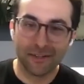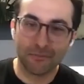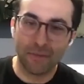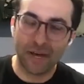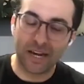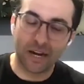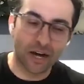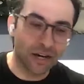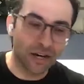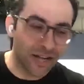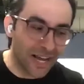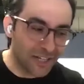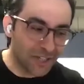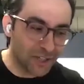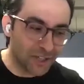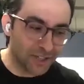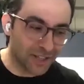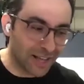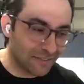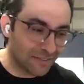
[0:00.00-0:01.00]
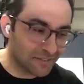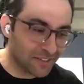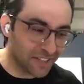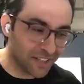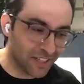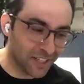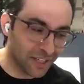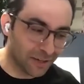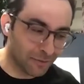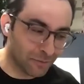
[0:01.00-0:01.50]
Man, I'd actually love to
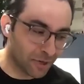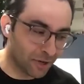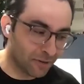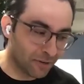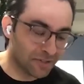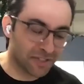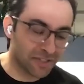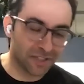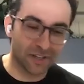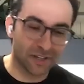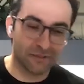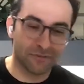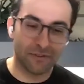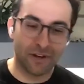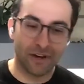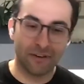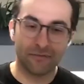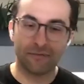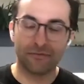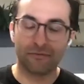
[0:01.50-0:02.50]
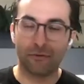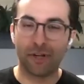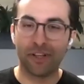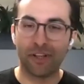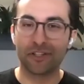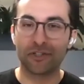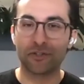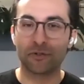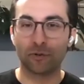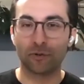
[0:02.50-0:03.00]
hear. I mean, obviously, I've read
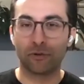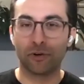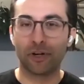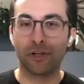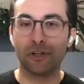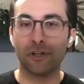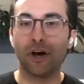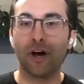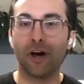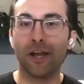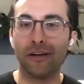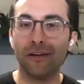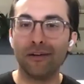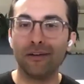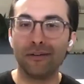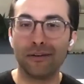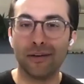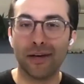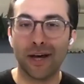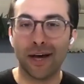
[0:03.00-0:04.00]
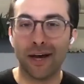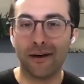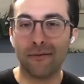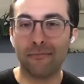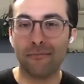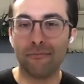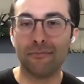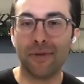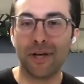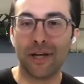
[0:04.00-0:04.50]
the story online,
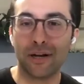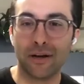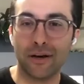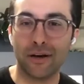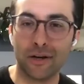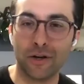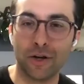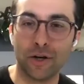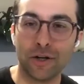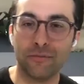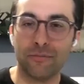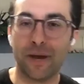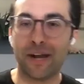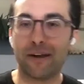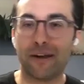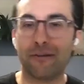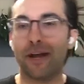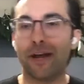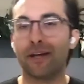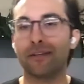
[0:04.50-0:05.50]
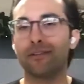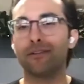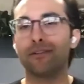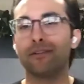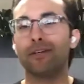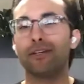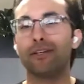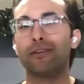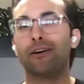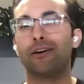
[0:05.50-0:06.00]
and I know your background
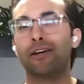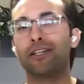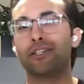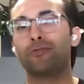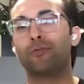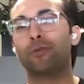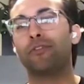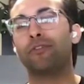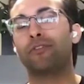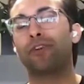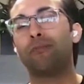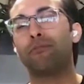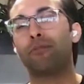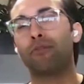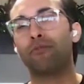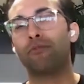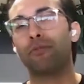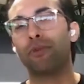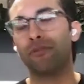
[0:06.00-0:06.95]
and I guess where you've come from.